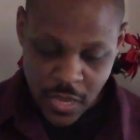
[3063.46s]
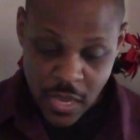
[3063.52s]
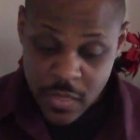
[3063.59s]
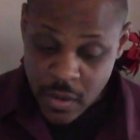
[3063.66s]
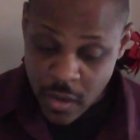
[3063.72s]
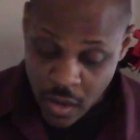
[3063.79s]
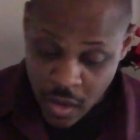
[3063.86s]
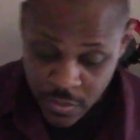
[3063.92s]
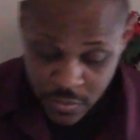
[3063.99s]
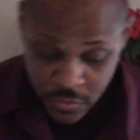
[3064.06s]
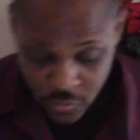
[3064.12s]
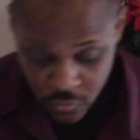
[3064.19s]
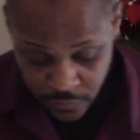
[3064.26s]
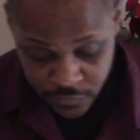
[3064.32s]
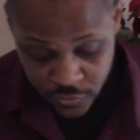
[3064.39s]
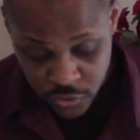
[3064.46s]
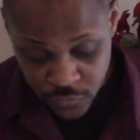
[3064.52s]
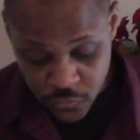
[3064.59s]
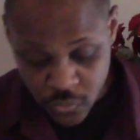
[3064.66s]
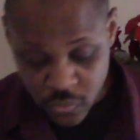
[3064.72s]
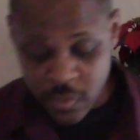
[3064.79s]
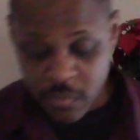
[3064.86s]
There are others who have just
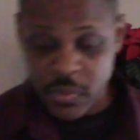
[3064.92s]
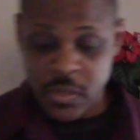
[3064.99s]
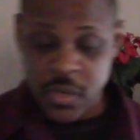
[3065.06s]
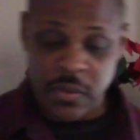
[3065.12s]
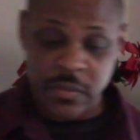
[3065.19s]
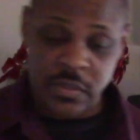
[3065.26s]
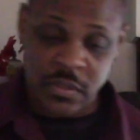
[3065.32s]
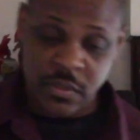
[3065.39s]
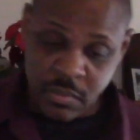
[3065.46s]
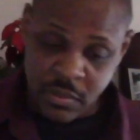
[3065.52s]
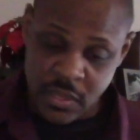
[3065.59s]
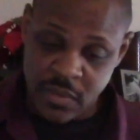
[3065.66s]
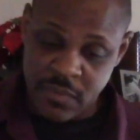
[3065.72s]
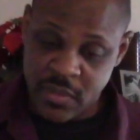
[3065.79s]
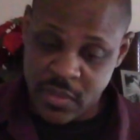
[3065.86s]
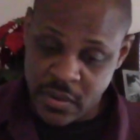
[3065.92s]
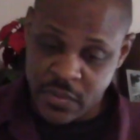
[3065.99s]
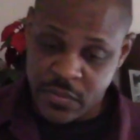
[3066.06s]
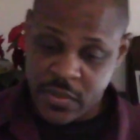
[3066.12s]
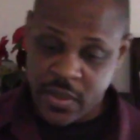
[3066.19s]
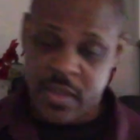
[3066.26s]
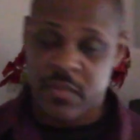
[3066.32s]
fooled themselves into believing they are
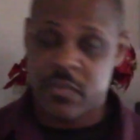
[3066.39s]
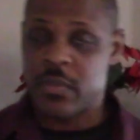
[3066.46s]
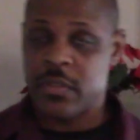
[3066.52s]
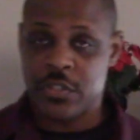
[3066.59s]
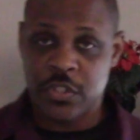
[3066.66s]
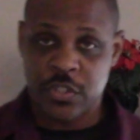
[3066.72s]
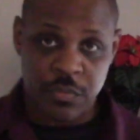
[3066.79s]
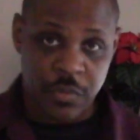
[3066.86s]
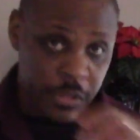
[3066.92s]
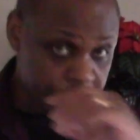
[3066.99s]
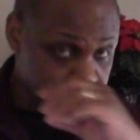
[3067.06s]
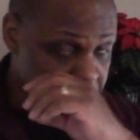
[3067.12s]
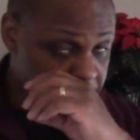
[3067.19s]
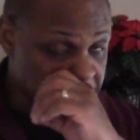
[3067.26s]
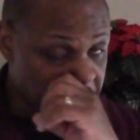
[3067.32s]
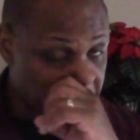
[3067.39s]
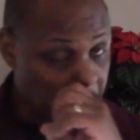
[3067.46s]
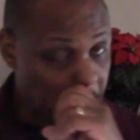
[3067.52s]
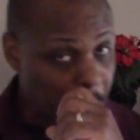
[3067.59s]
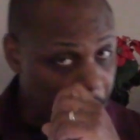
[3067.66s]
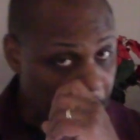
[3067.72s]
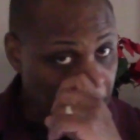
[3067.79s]
saved and they're just religious.
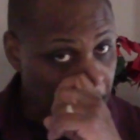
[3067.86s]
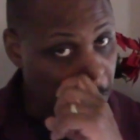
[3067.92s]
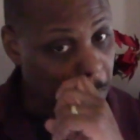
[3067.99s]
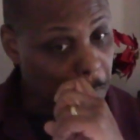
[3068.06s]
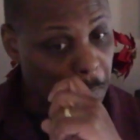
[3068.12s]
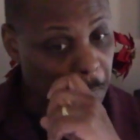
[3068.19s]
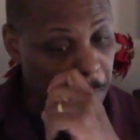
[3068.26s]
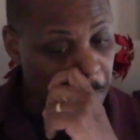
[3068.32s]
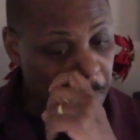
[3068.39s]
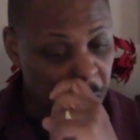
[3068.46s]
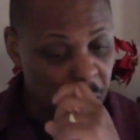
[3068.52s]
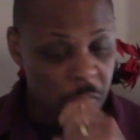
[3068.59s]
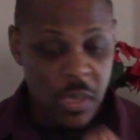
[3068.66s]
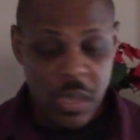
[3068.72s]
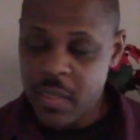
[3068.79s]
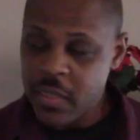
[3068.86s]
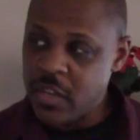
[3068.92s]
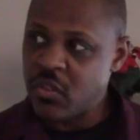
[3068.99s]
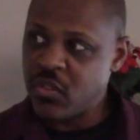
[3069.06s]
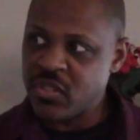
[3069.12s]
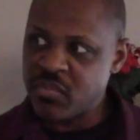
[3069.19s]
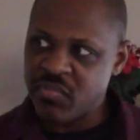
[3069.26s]
And they
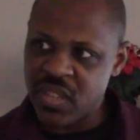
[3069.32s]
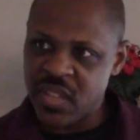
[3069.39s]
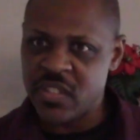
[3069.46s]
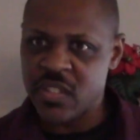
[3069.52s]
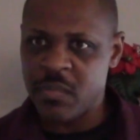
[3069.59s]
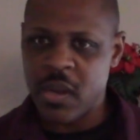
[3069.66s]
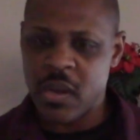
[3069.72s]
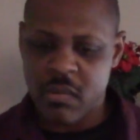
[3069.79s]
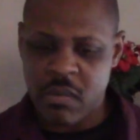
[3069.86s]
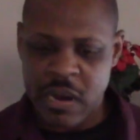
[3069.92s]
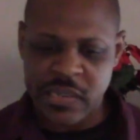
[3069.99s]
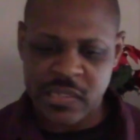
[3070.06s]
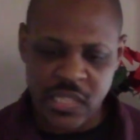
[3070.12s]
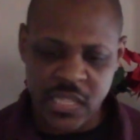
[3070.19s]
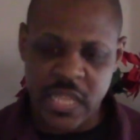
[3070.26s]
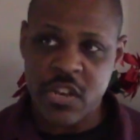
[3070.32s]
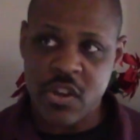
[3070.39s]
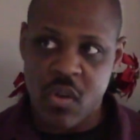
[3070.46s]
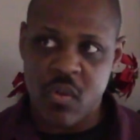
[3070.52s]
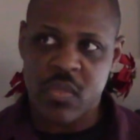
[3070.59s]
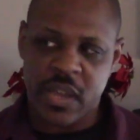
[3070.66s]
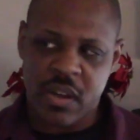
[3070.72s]
know some things about Christ and they
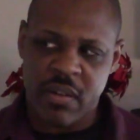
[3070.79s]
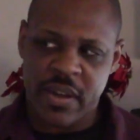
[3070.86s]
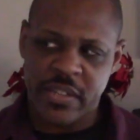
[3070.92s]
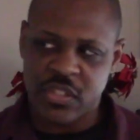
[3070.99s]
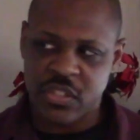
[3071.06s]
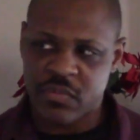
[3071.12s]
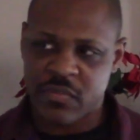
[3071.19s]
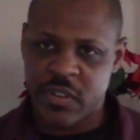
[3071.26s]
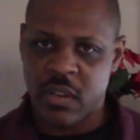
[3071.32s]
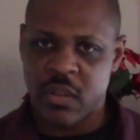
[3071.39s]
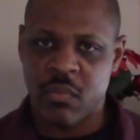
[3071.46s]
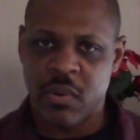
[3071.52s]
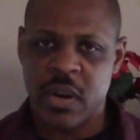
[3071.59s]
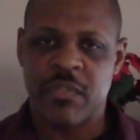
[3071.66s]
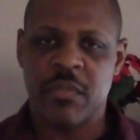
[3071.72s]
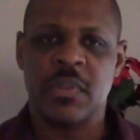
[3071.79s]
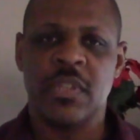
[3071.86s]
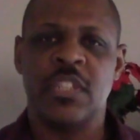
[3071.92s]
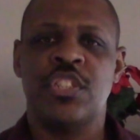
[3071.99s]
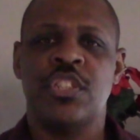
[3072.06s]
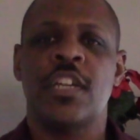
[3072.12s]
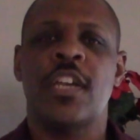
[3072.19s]
know that Christ is real and whatever, but
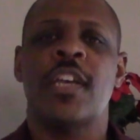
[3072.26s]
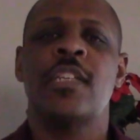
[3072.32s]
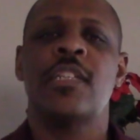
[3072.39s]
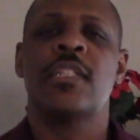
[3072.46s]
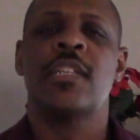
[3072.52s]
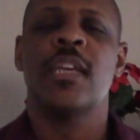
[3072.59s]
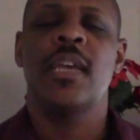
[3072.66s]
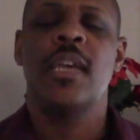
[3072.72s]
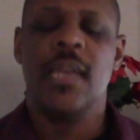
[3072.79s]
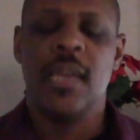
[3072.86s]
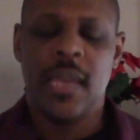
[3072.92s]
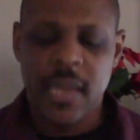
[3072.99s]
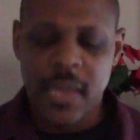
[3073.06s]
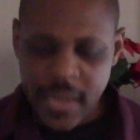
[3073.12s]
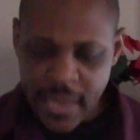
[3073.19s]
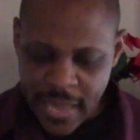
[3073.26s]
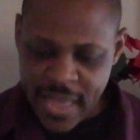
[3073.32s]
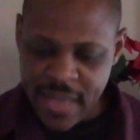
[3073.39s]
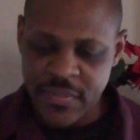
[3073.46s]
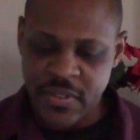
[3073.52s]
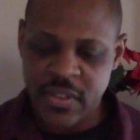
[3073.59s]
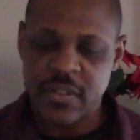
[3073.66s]
they just
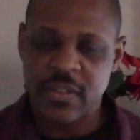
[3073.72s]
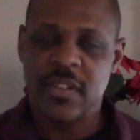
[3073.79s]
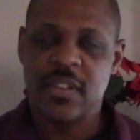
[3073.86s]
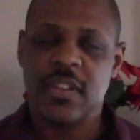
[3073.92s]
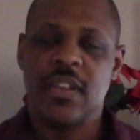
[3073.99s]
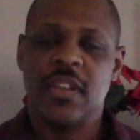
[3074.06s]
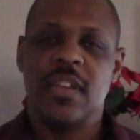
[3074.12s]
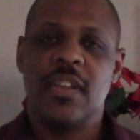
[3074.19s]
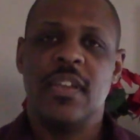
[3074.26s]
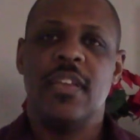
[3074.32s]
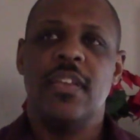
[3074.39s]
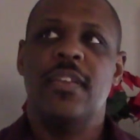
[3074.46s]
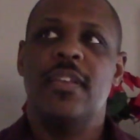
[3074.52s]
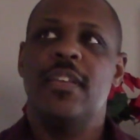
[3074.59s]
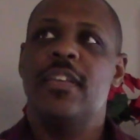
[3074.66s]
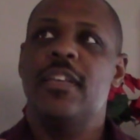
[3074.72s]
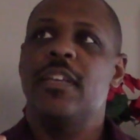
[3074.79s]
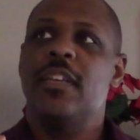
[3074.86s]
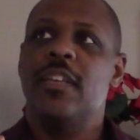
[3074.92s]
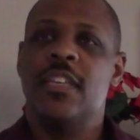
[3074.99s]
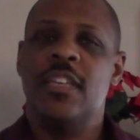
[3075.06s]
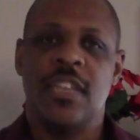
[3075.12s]
haven't
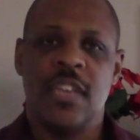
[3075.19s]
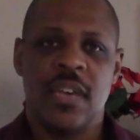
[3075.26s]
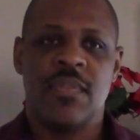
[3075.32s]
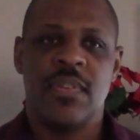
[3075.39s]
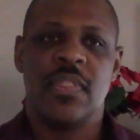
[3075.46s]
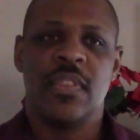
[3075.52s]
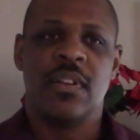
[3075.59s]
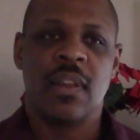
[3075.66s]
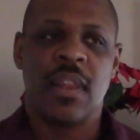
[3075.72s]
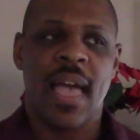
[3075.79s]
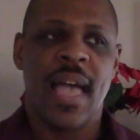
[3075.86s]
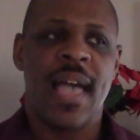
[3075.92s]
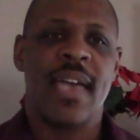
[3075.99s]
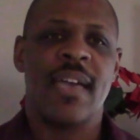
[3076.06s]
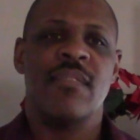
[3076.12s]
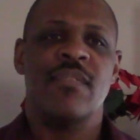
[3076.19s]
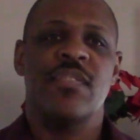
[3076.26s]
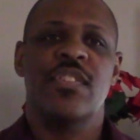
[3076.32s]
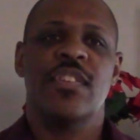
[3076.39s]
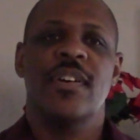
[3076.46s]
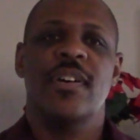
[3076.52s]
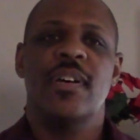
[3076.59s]
given their
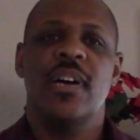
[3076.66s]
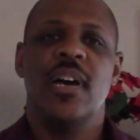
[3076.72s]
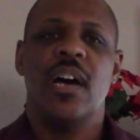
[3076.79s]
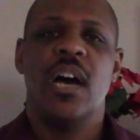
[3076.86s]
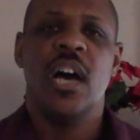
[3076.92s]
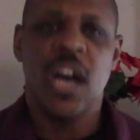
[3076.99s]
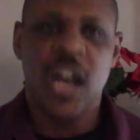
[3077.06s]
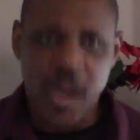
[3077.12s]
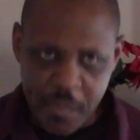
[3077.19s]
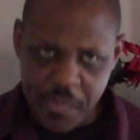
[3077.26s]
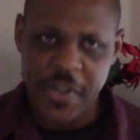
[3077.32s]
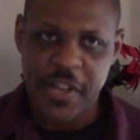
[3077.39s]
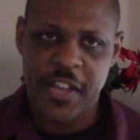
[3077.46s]
lives up.